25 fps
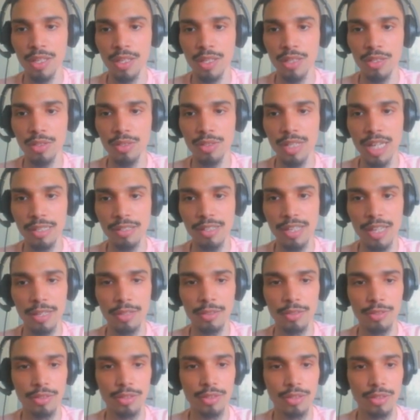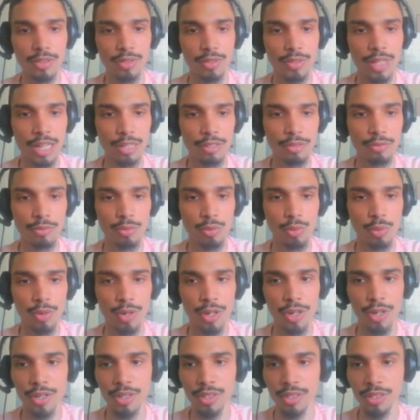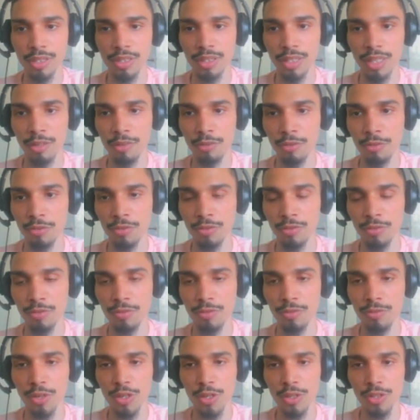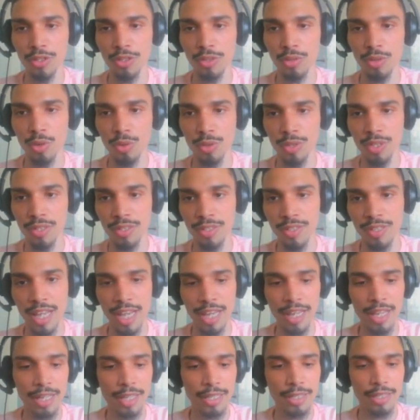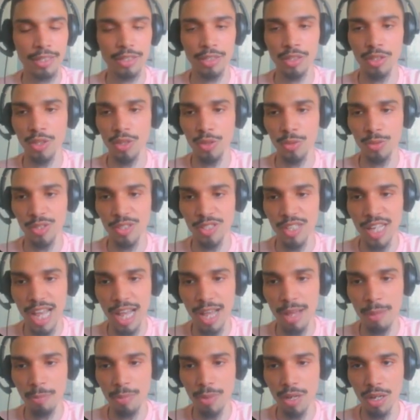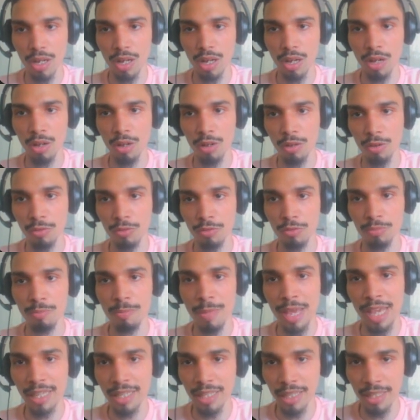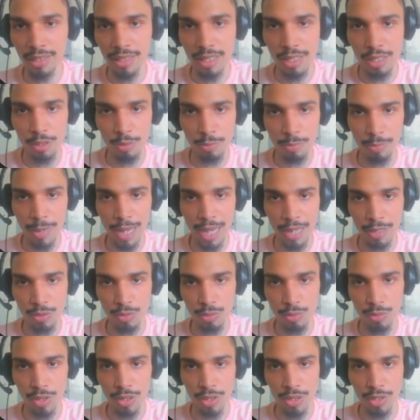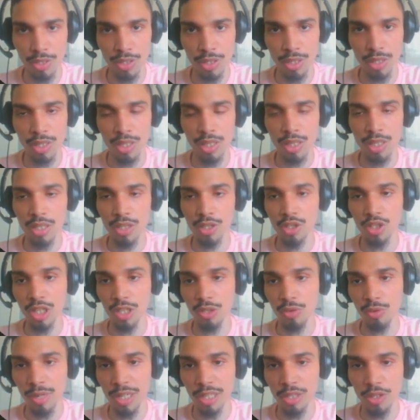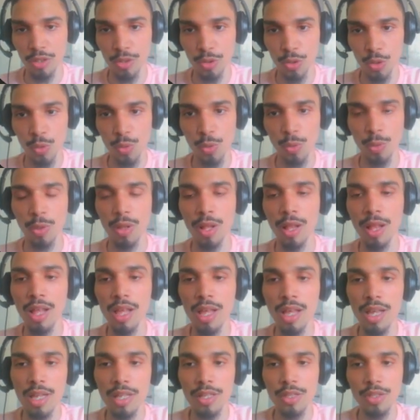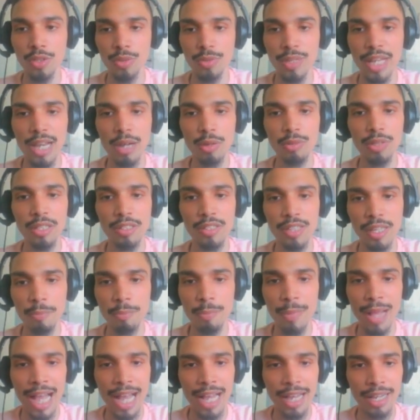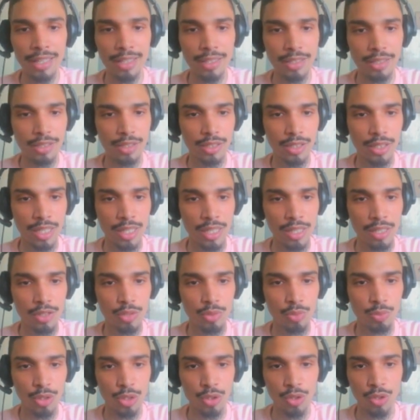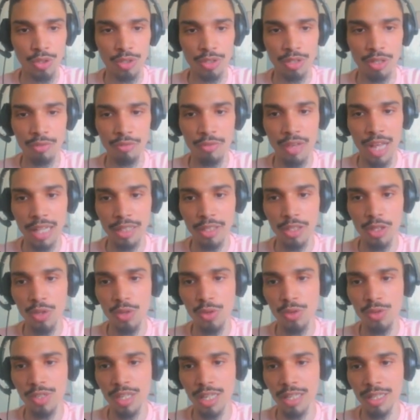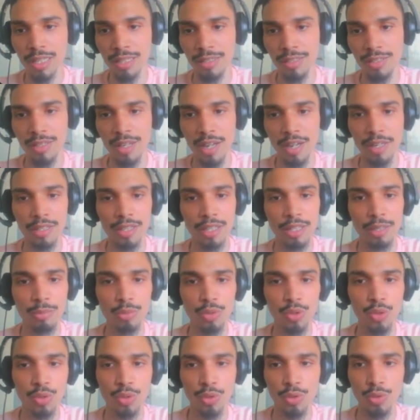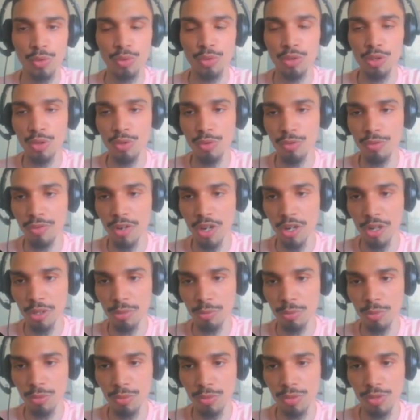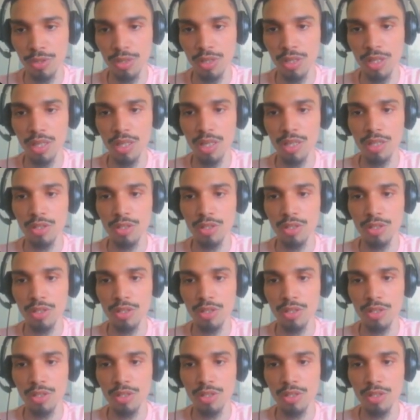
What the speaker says: So that's it. So that's for the first or the second, step of making this password generator tool. So now let's unpack this returned values and assign them to new variables.